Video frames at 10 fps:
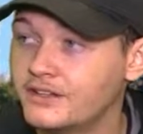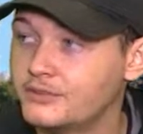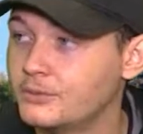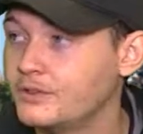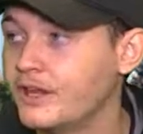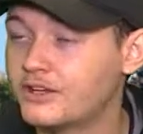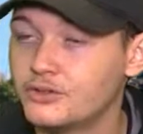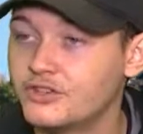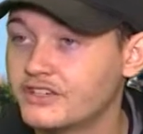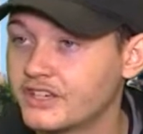these will be like
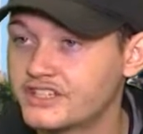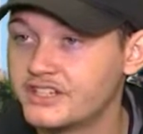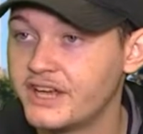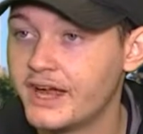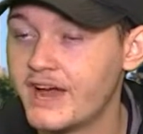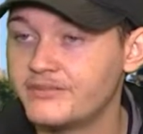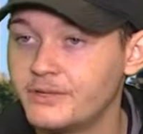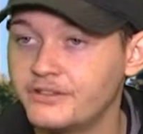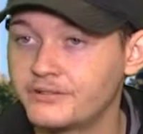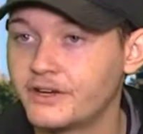new things. Like today, I've
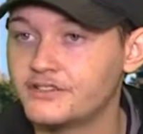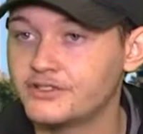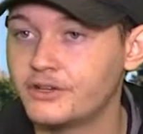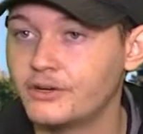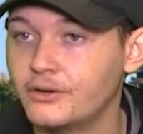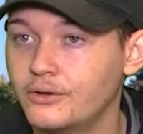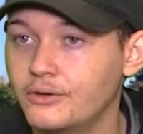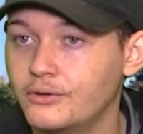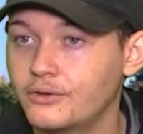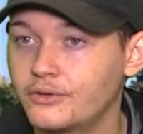been to
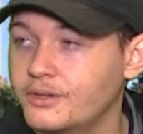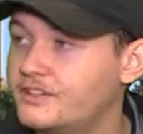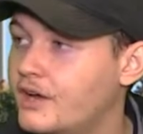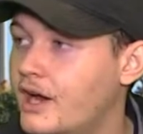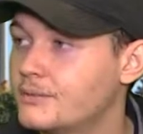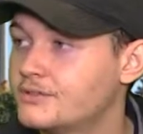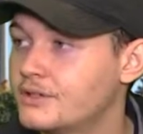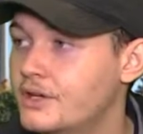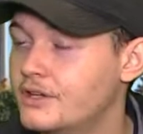Fresno three times.